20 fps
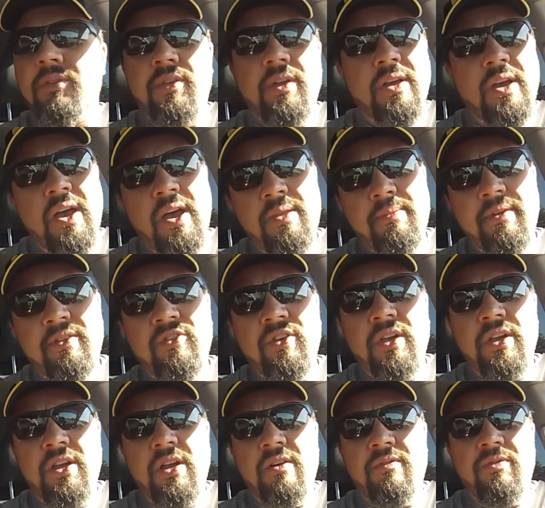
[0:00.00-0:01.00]
I was like, oh, let me
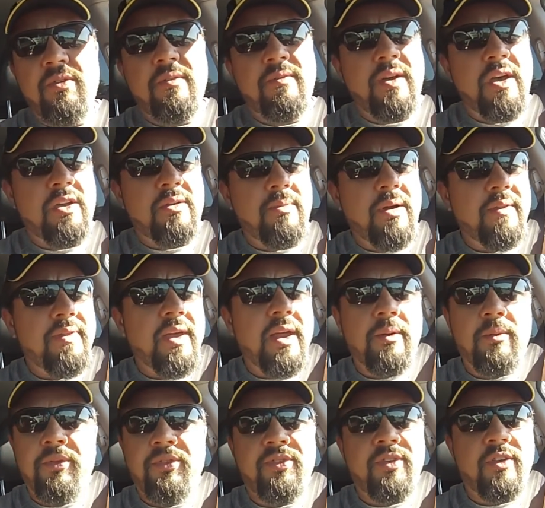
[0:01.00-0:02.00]
check it out, free vacuum. I thought
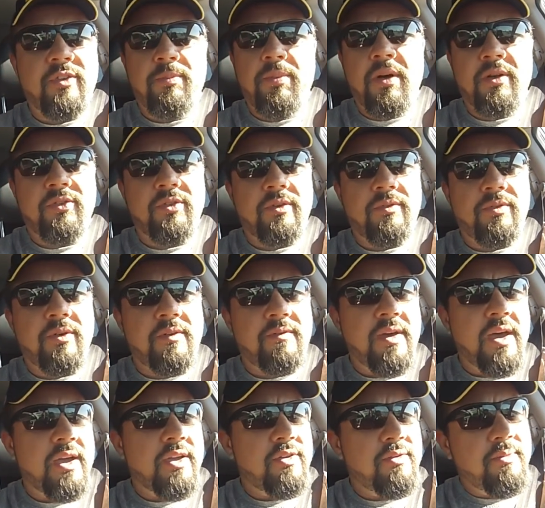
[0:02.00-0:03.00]
it was six bucks for the free
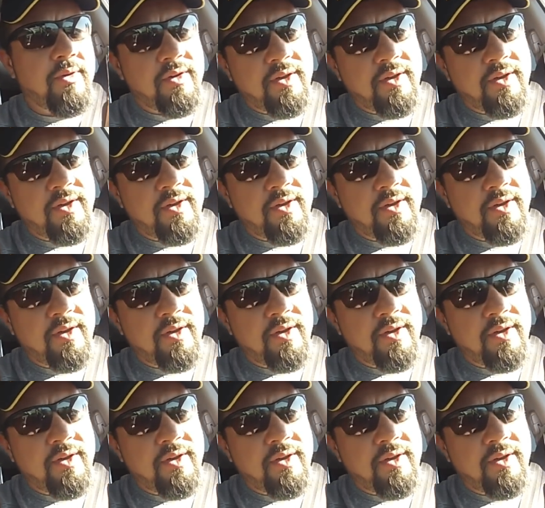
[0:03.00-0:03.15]
vacuum.